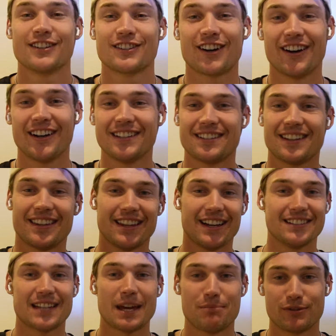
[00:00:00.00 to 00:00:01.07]
Guys,
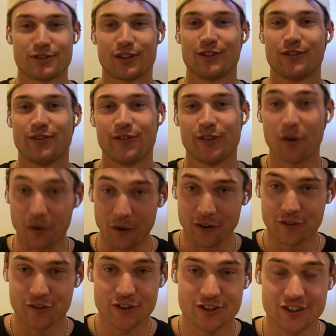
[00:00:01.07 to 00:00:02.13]
that is episode four
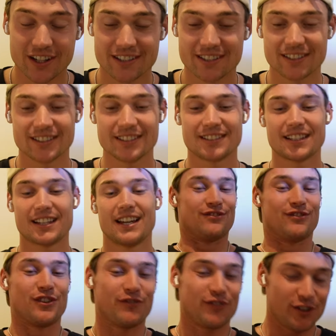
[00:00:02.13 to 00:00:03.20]
of The Traitors
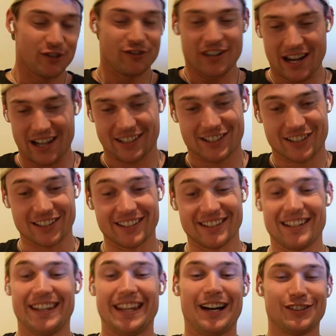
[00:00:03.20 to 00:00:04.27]
Review,
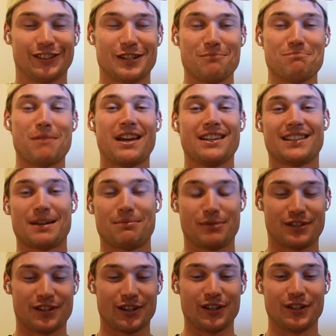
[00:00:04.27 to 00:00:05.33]
reaction, that was an amazing
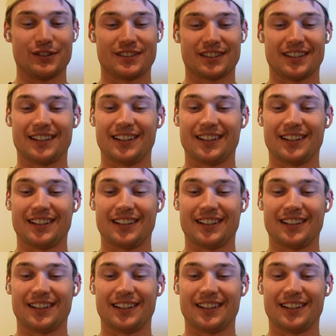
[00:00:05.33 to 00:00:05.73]
episode.